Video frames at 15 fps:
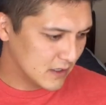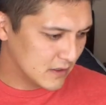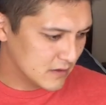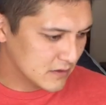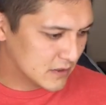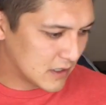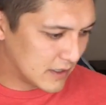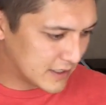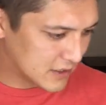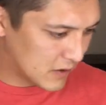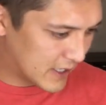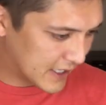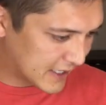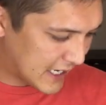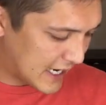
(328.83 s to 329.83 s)
So let's go
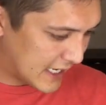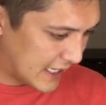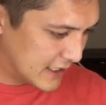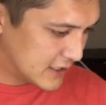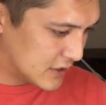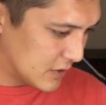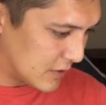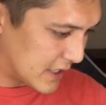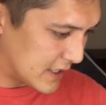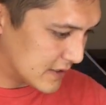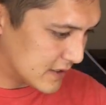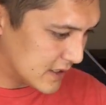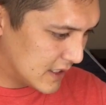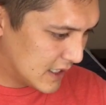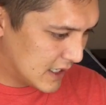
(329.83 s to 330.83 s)
ahead and get into it.
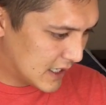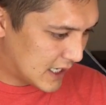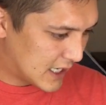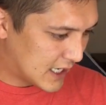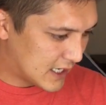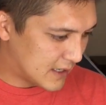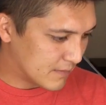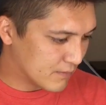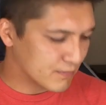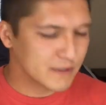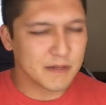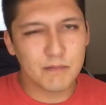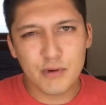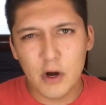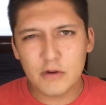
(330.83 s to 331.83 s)

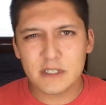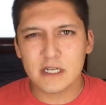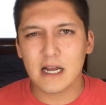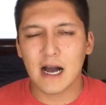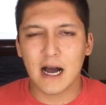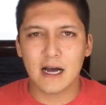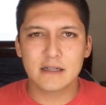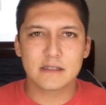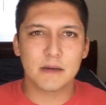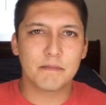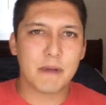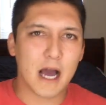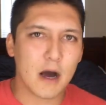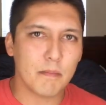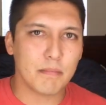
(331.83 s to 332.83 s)
Some pros and cons
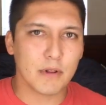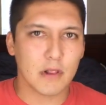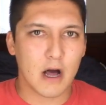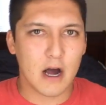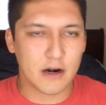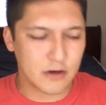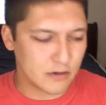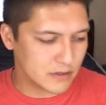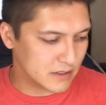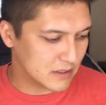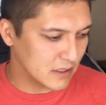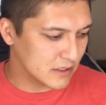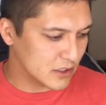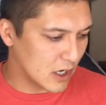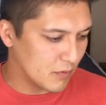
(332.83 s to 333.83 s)
about plotters.
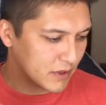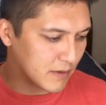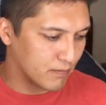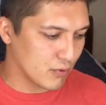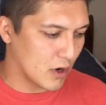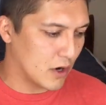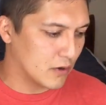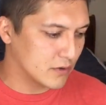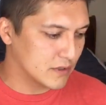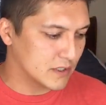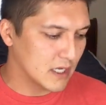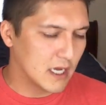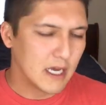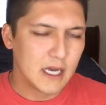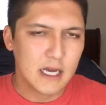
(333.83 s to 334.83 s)
Let's start with the
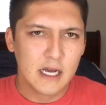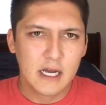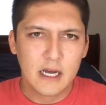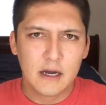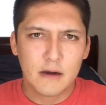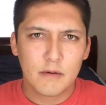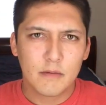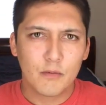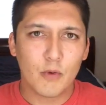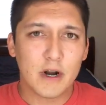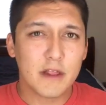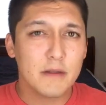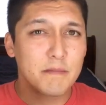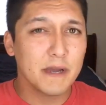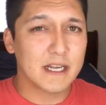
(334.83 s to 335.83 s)
pros. One
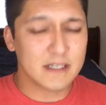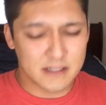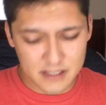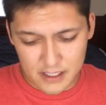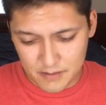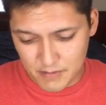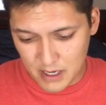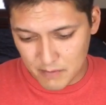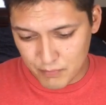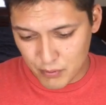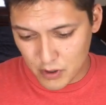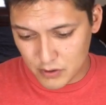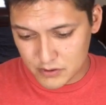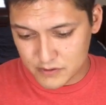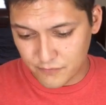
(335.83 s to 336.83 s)
of the biggest thing about
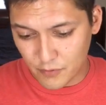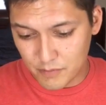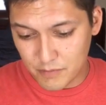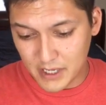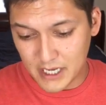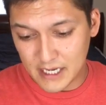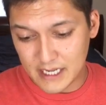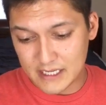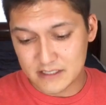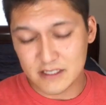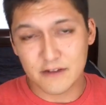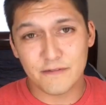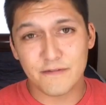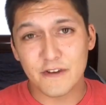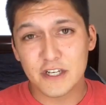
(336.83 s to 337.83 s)
pros for me is
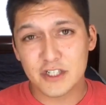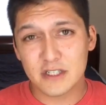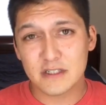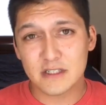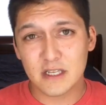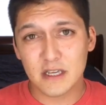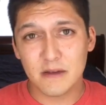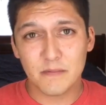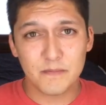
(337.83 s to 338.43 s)
efficiency.